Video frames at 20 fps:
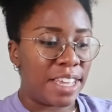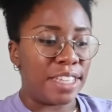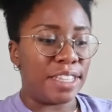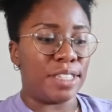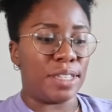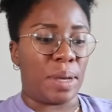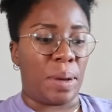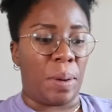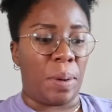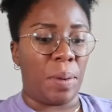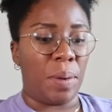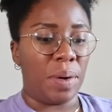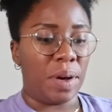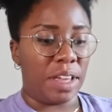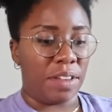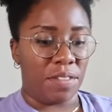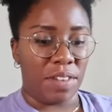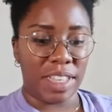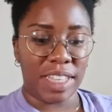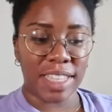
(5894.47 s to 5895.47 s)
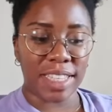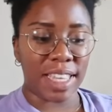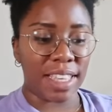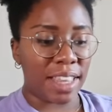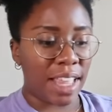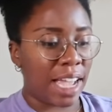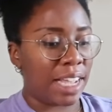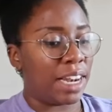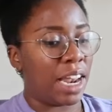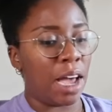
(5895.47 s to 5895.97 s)
So if it doesn't
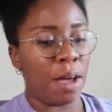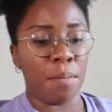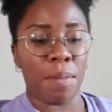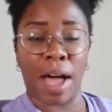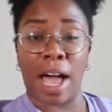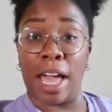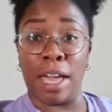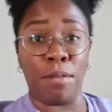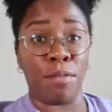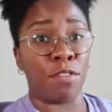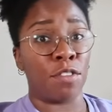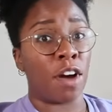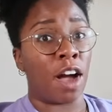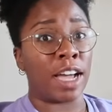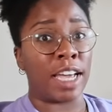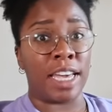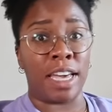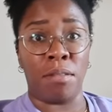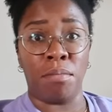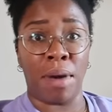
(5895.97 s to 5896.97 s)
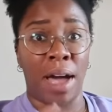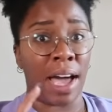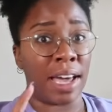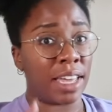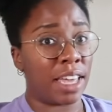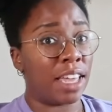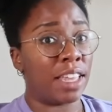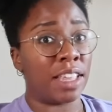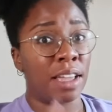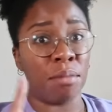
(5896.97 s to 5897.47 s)
line up, I am frogging it
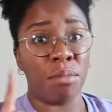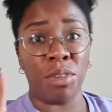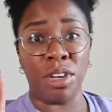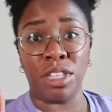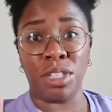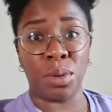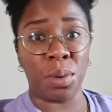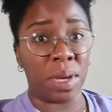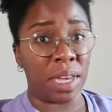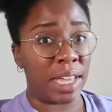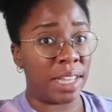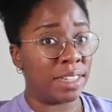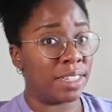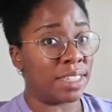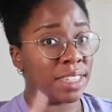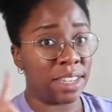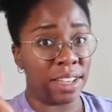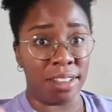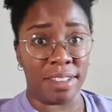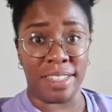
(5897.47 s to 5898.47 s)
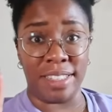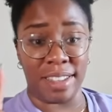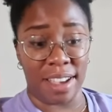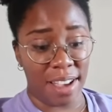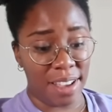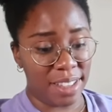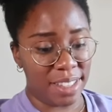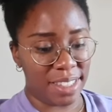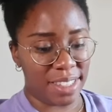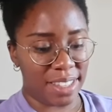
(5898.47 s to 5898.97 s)
back and I'm redoing it until it
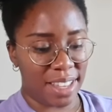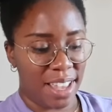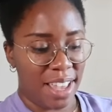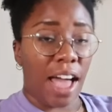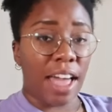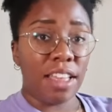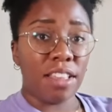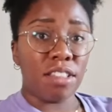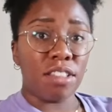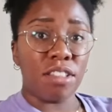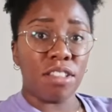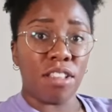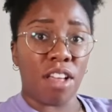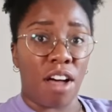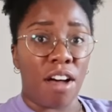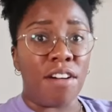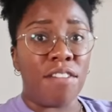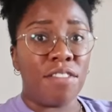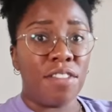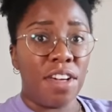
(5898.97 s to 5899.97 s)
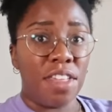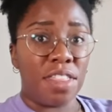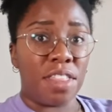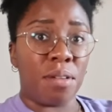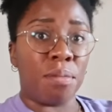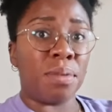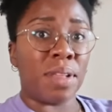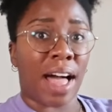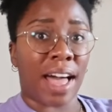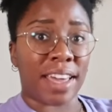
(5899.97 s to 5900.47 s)
does. I love
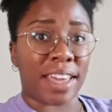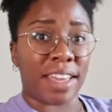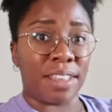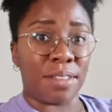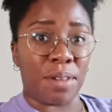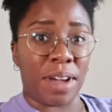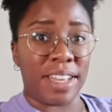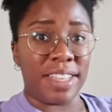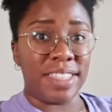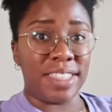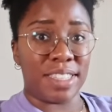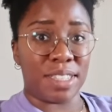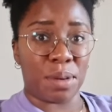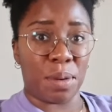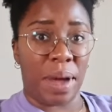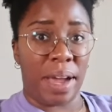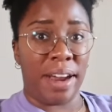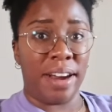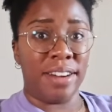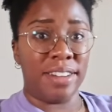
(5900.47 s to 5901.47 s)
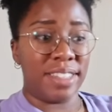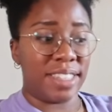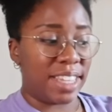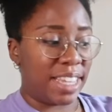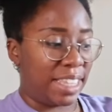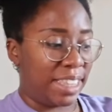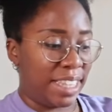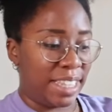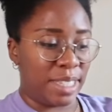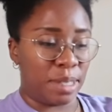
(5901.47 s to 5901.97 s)
the black and white squares
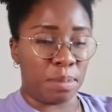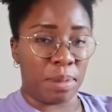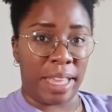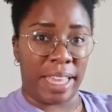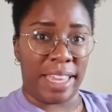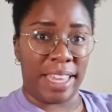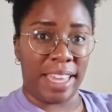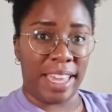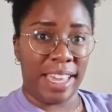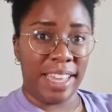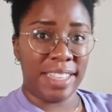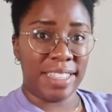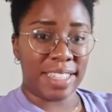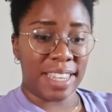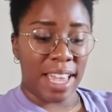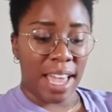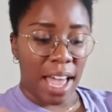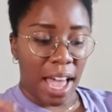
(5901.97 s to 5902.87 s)
in this blanket.